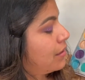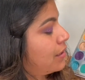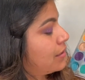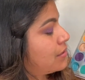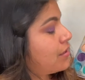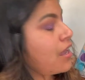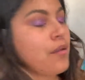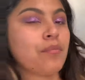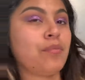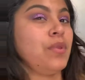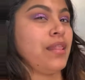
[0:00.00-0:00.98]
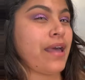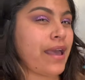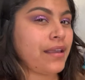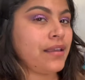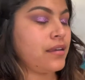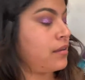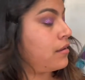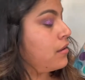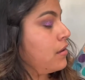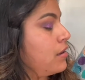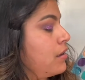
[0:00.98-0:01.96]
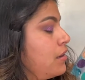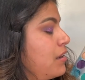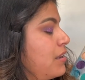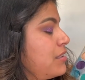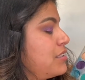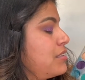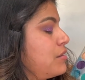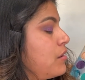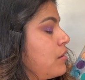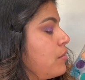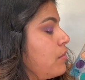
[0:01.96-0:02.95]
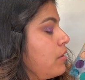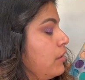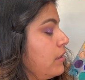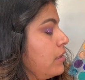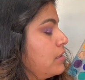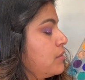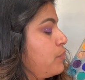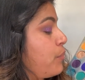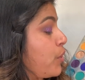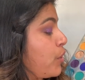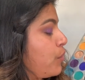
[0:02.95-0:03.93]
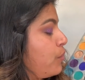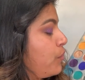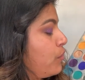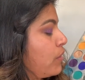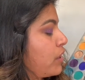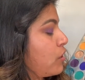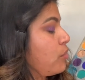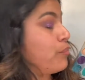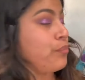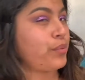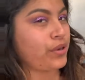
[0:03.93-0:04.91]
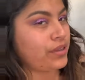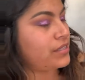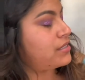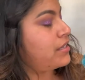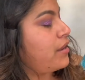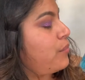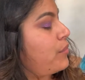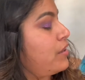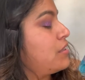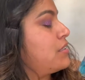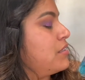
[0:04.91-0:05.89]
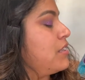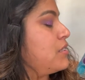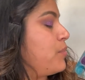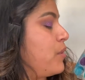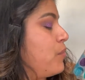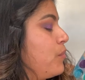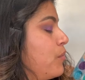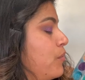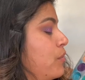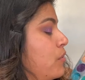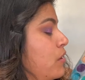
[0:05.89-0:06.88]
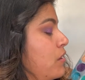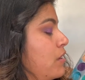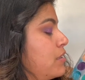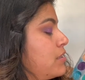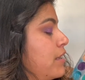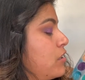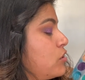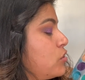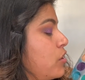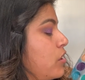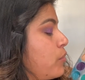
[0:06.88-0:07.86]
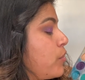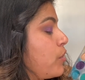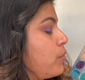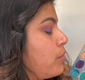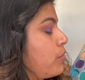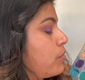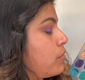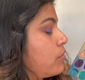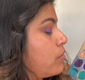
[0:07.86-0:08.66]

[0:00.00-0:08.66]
It's not black. It's purple. Like you could barely see it, but it's purple. It's like a dark purple.